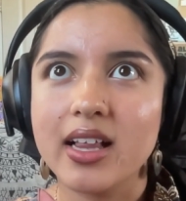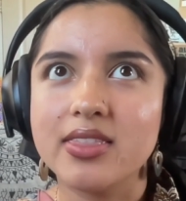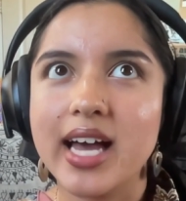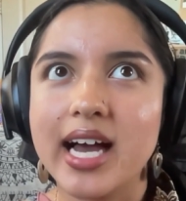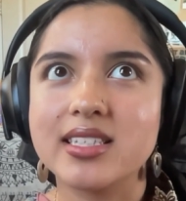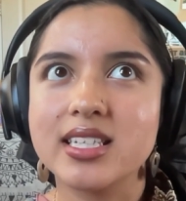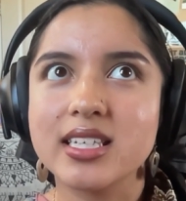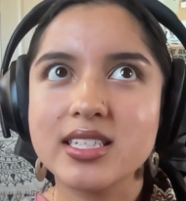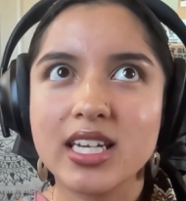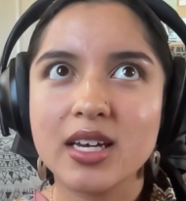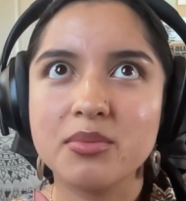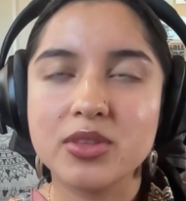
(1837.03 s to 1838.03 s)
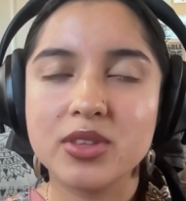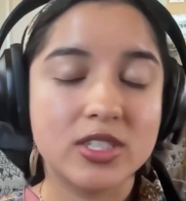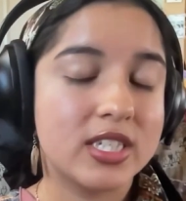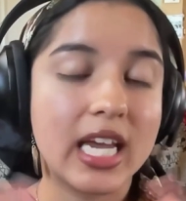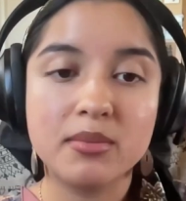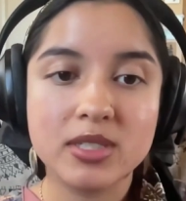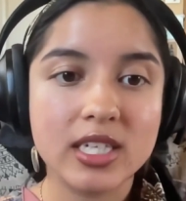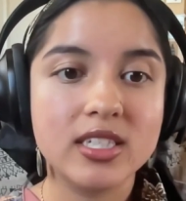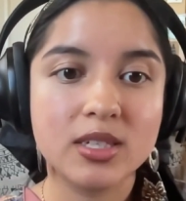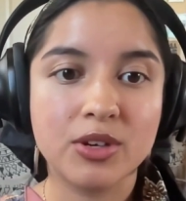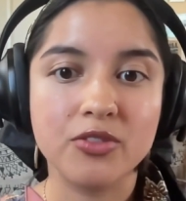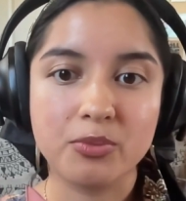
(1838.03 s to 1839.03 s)
that system, the same
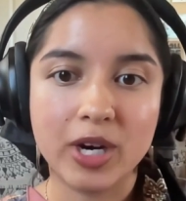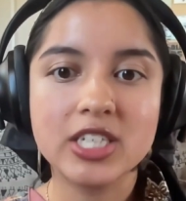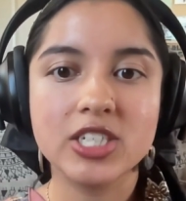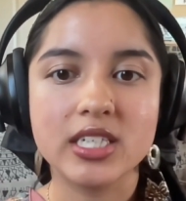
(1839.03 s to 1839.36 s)
system of oppression,